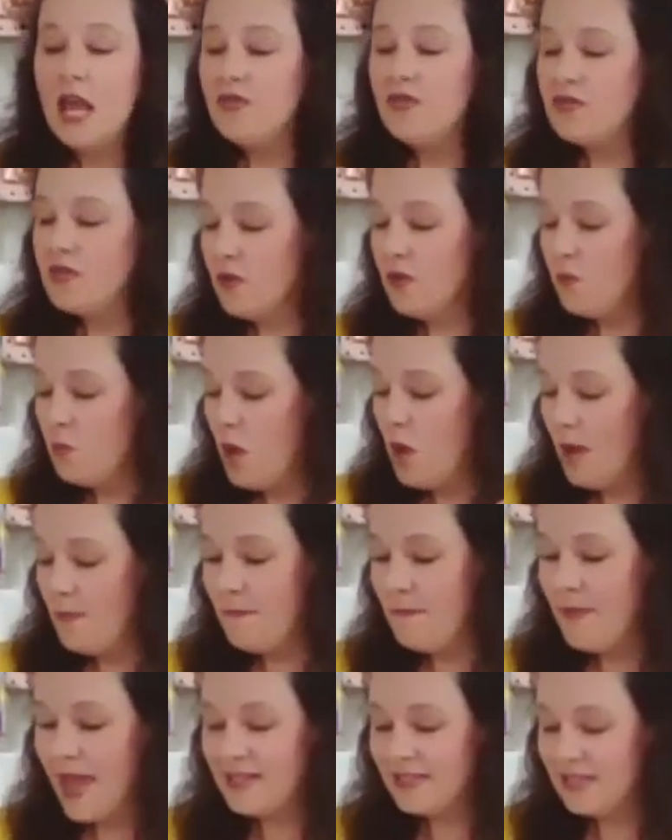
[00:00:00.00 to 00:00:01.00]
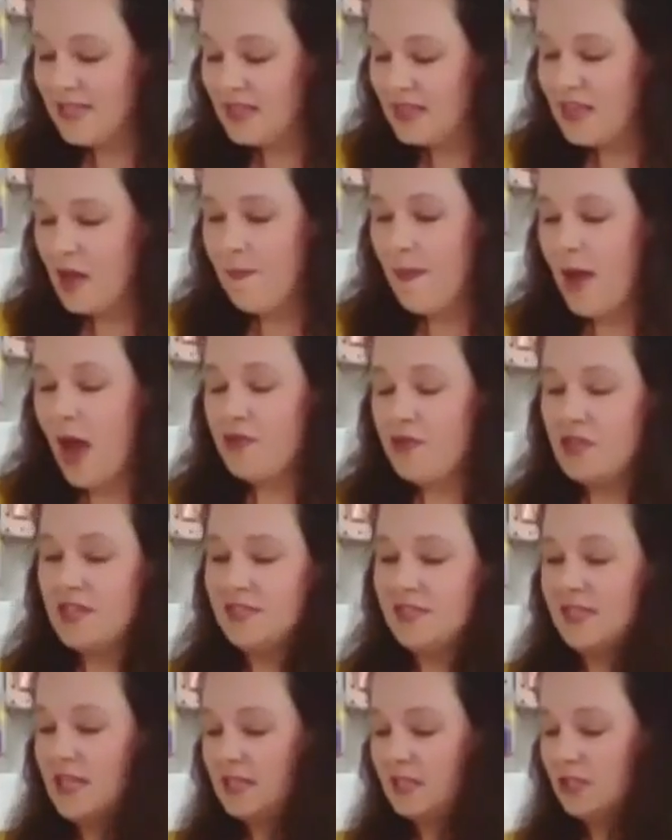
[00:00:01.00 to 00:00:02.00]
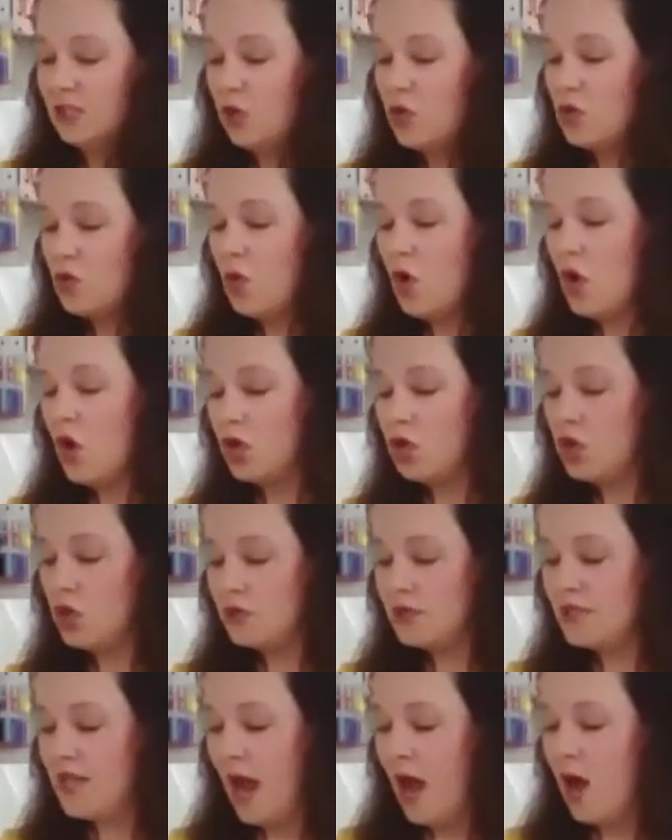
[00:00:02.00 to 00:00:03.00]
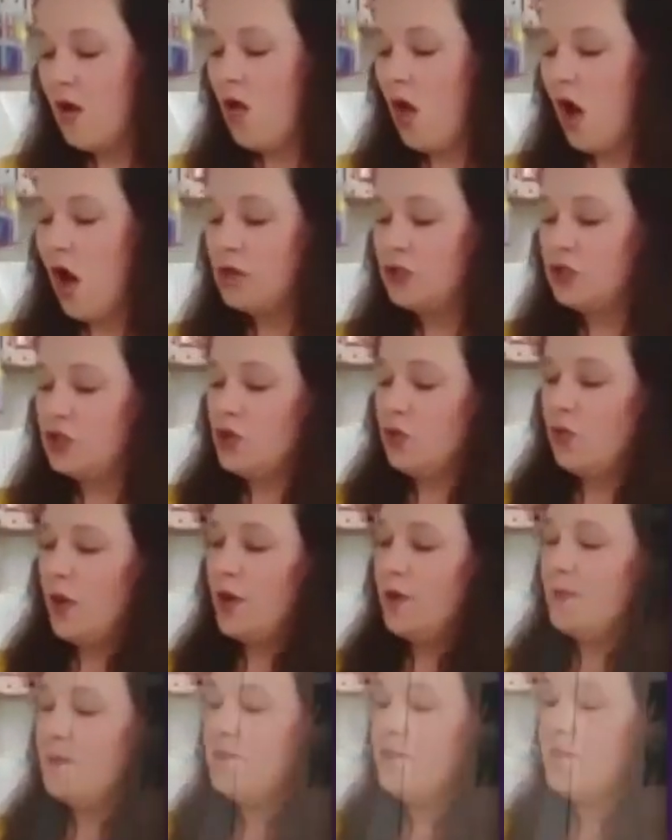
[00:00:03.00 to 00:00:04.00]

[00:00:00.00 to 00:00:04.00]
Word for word: The amazing thing about these is so you hook your towel onto them,